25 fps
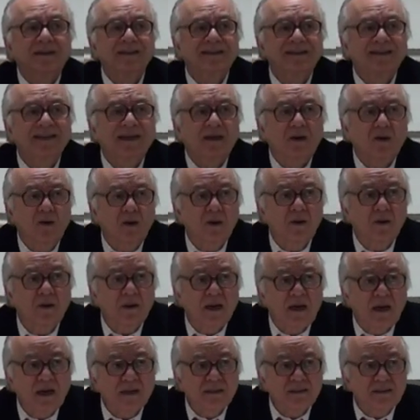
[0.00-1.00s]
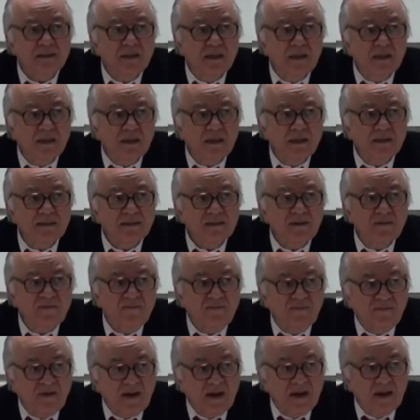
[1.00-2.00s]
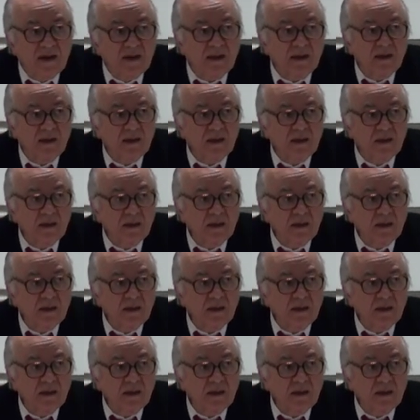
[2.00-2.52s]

decolonizing is a very